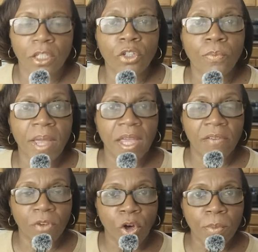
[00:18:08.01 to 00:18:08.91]
you may
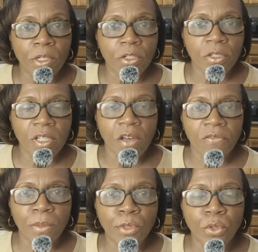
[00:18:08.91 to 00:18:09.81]
have opened
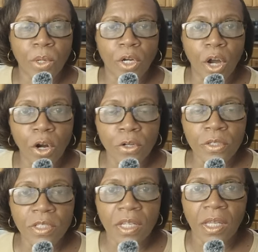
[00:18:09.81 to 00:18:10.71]
yourself up to a
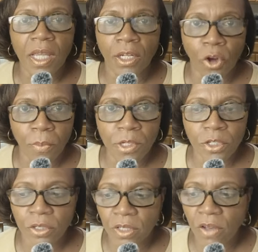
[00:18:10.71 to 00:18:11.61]
curse and opened
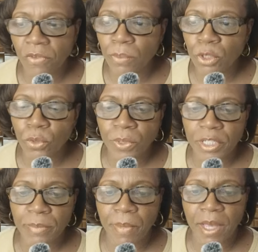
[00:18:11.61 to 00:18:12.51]
yourself up to a
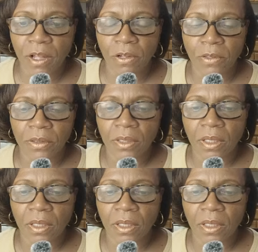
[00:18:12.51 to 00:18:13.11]
spell.